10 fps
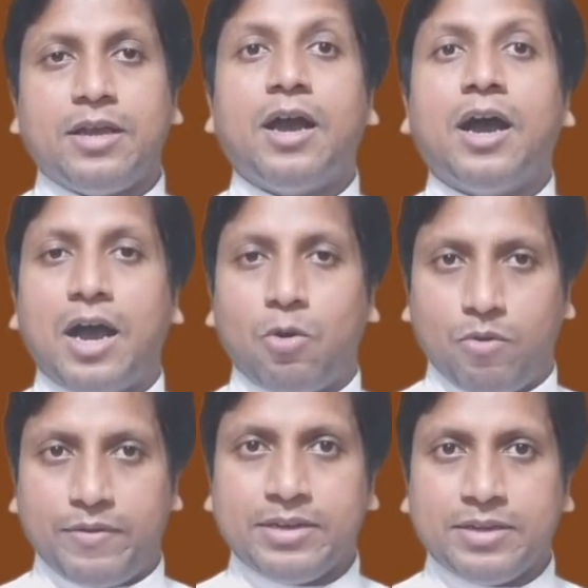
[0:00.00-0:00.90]

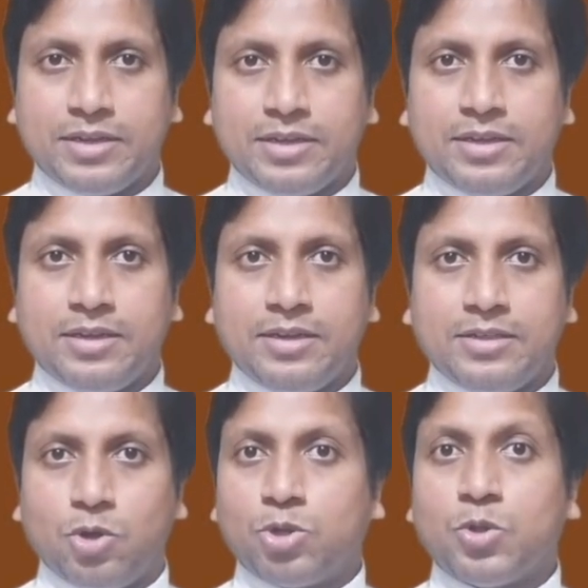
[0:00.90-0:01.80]
However,
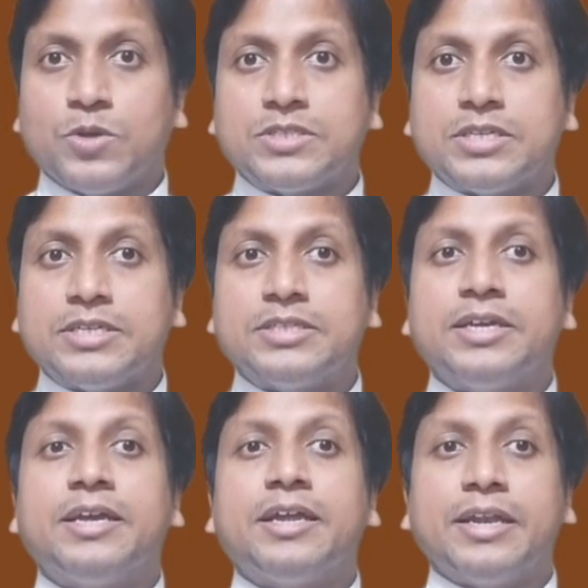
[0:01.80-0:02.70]
the Orthodox Church
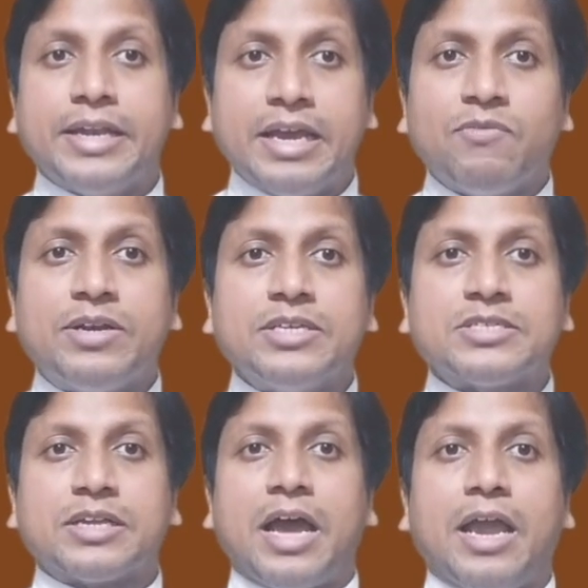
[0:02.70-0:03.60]
never
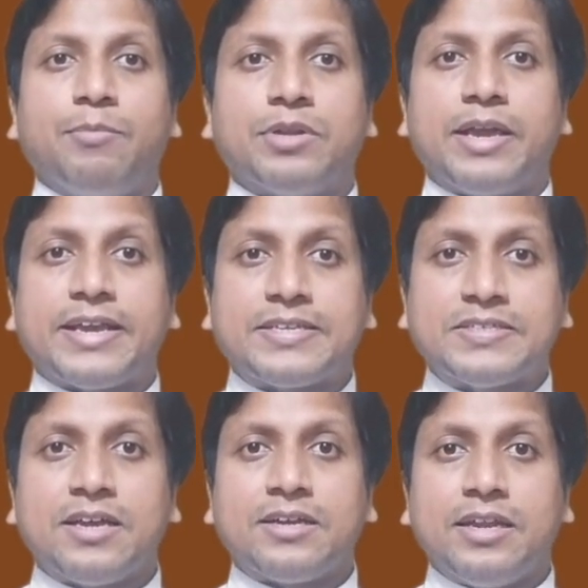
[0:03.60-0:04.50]
described
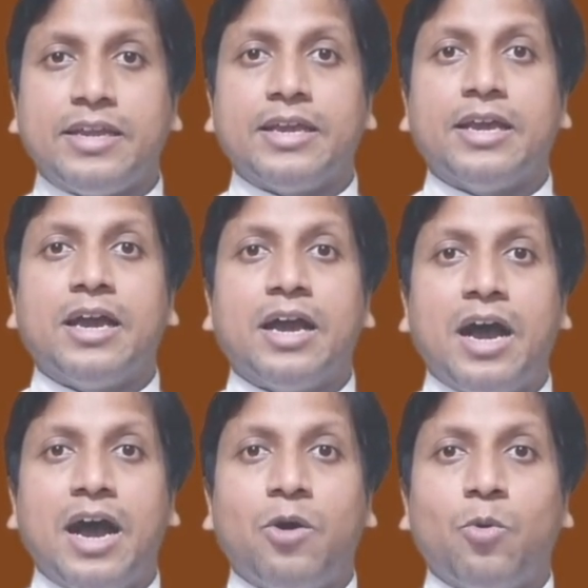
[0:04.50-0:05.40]
exactly
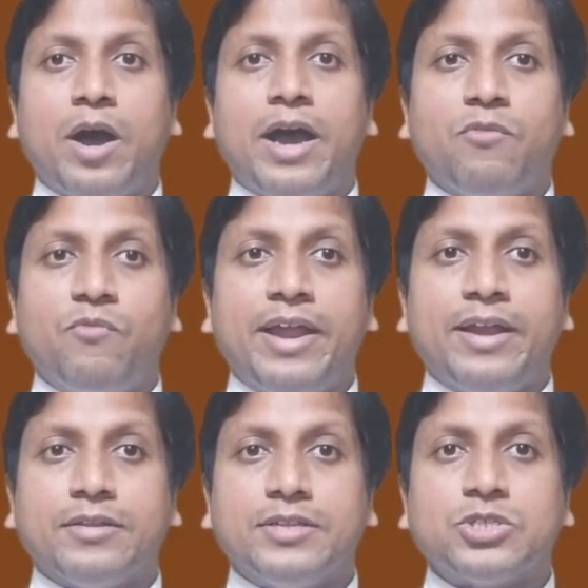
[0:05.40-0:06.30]
how and
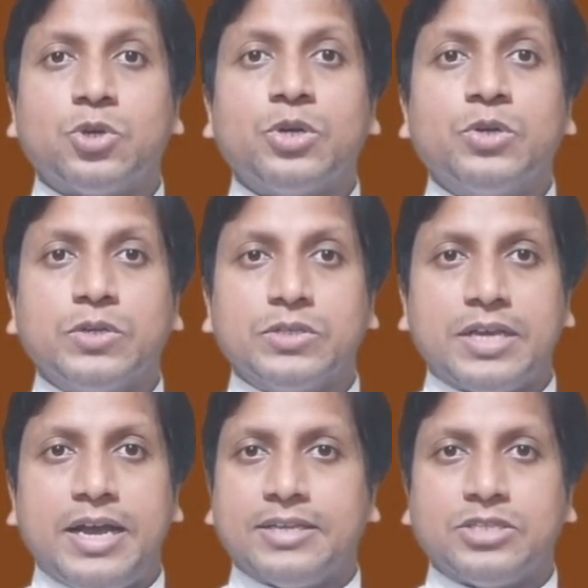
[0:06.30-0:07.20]
when this occurs as it